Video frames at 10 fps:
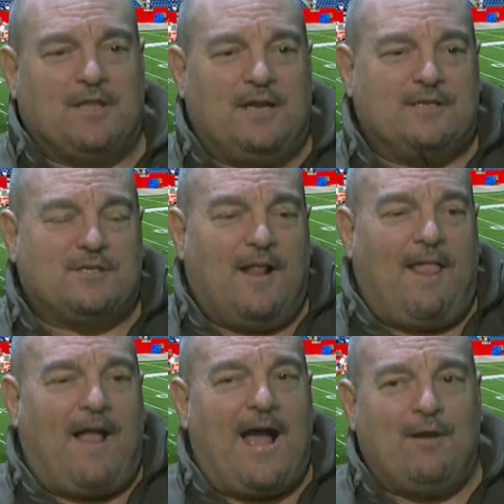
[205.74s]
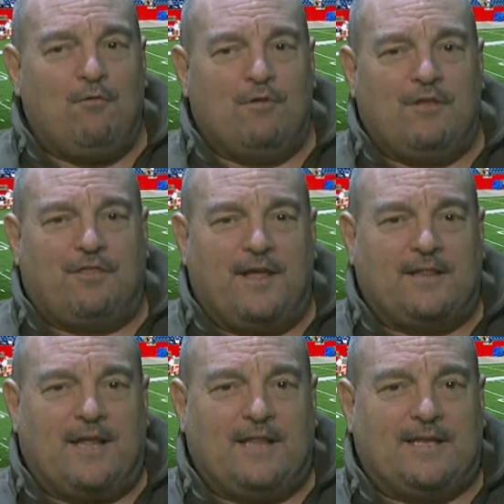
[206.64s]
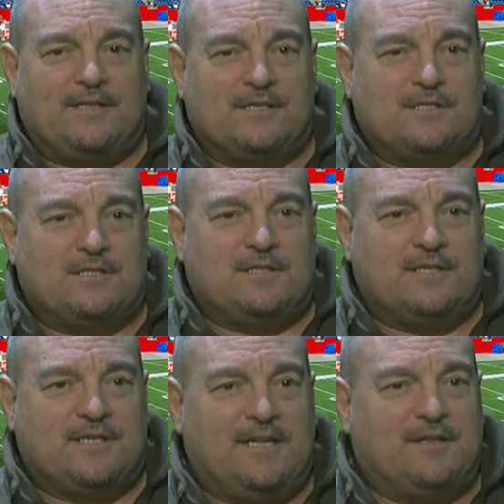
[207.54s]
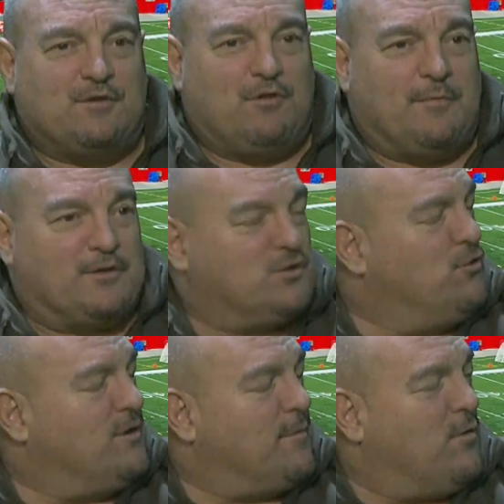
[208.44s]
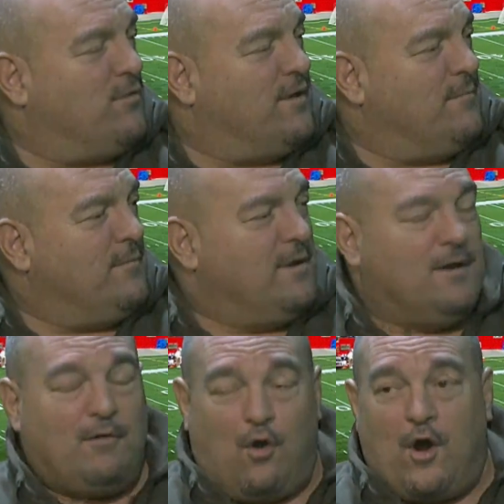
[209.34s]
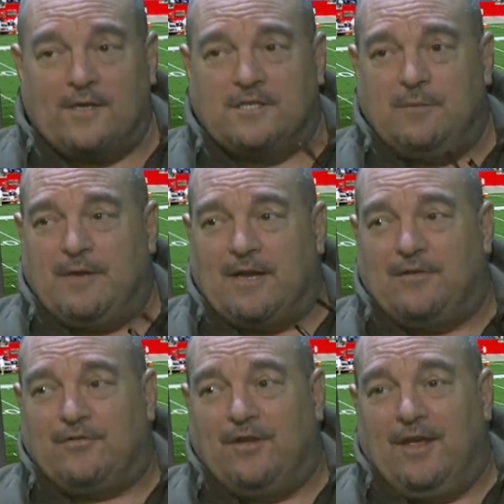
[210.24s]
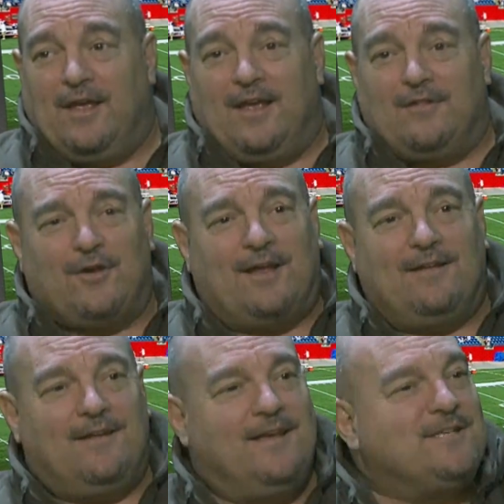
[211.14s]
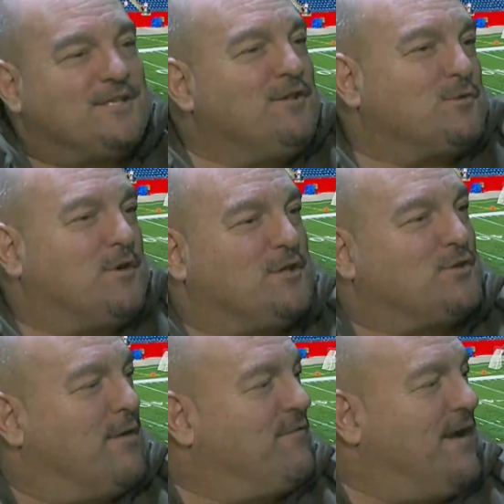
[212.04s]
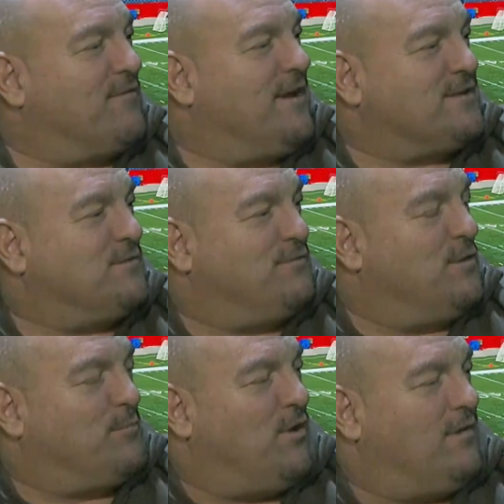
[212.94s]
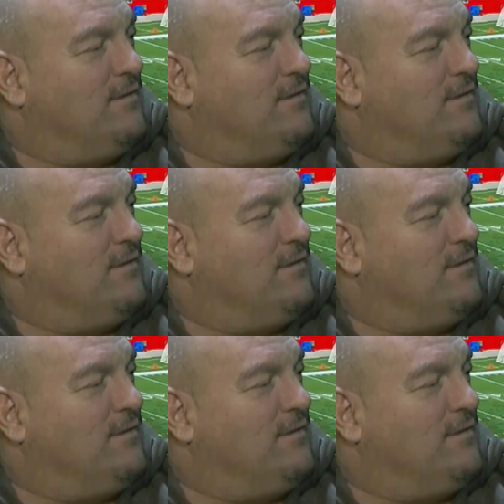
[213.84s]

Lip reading: that is, I don't really think that like there's anything to really be concerned about with him, honestly, because look he still is one of the top 5 kickers in football.